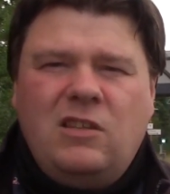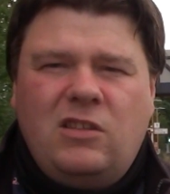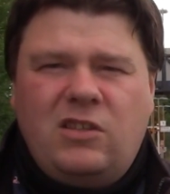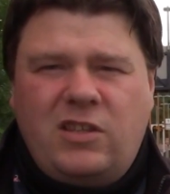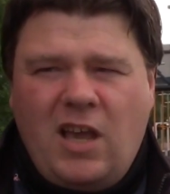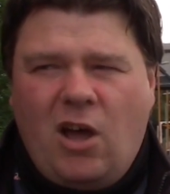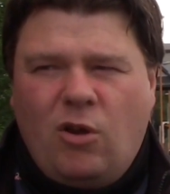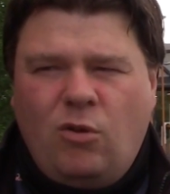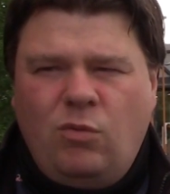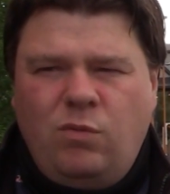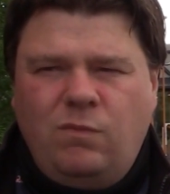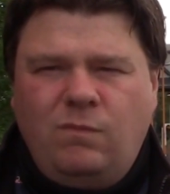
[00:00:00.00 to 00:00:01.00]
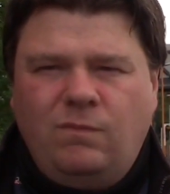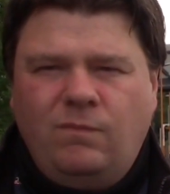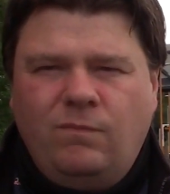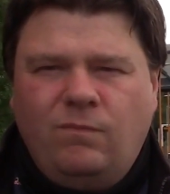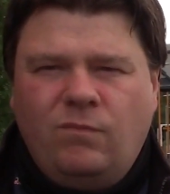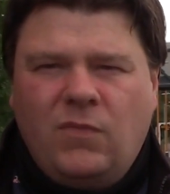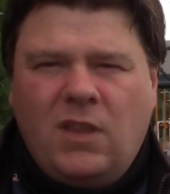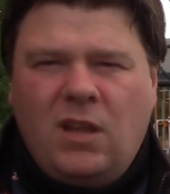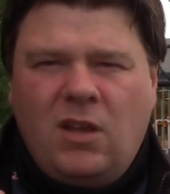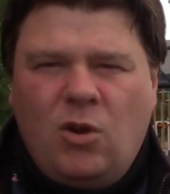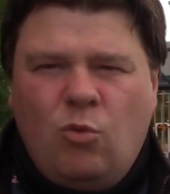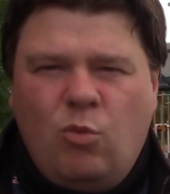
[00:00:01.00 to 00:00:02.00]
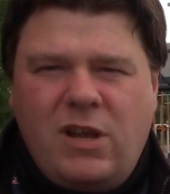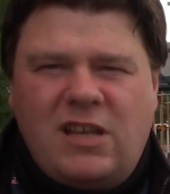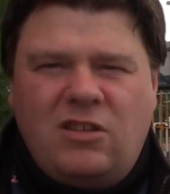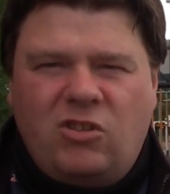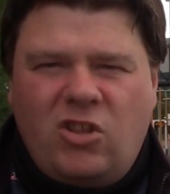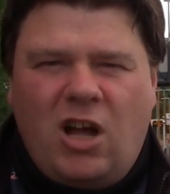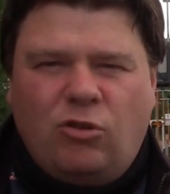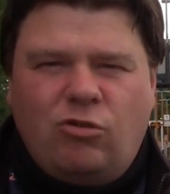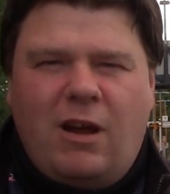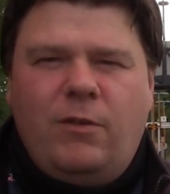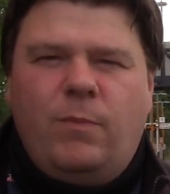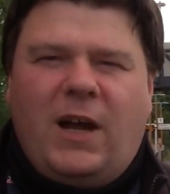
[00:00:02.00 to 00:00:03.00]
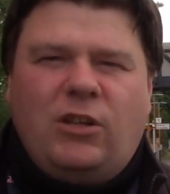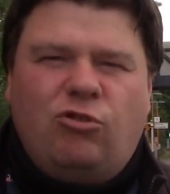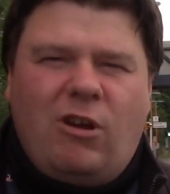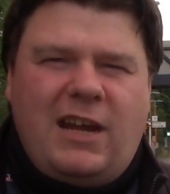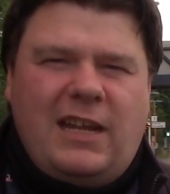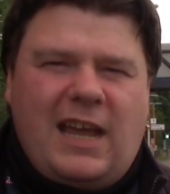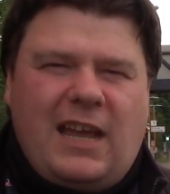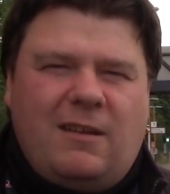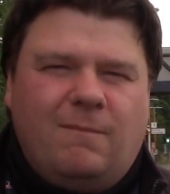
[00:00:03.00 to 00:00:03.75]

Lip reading: So we can start travelling by train again.